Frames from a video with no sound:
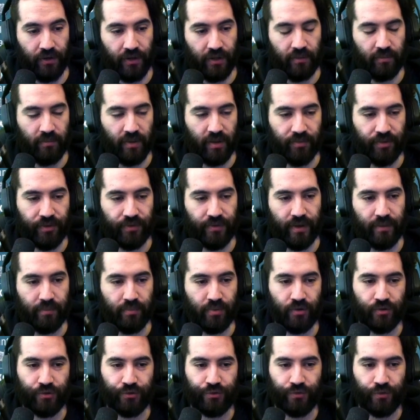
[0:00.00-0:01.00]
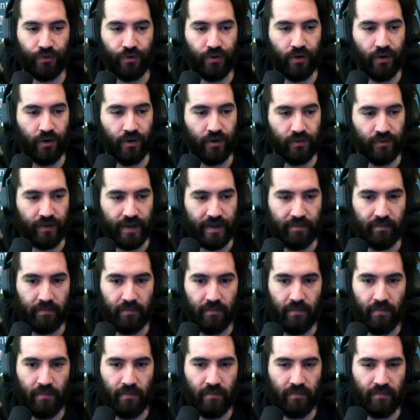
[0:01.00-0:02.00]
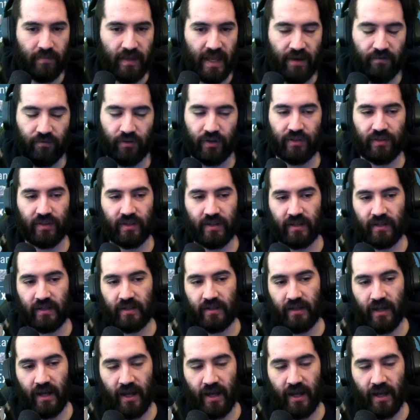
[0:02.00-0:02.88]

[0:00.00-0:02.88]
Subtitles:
and maybe like push for like everything.